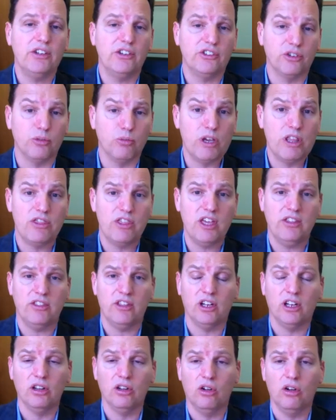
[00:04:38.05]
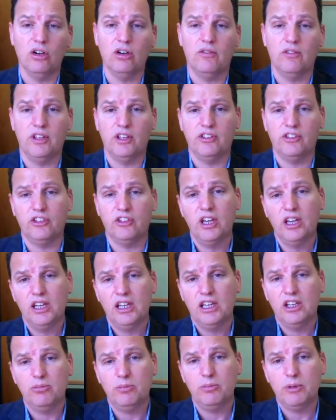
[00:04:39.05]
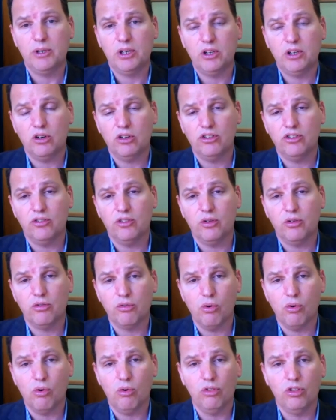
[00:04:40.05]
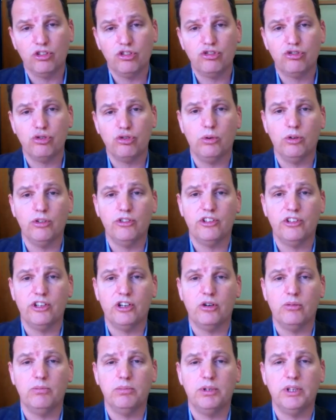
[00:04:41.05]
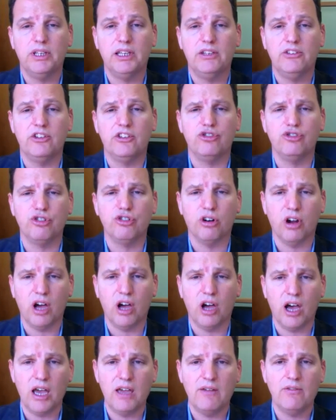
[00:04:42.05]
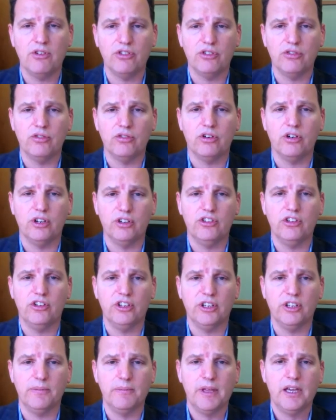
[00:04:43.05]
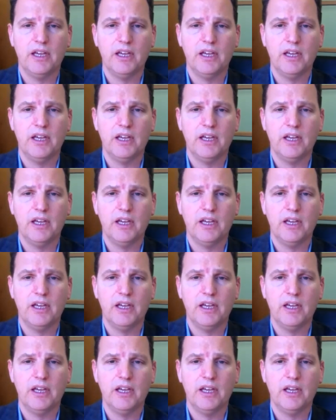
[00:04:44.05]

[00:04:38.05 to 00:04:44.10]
and we think that a lot of this is because of the role the stromal cell plays as drivers of chronicity,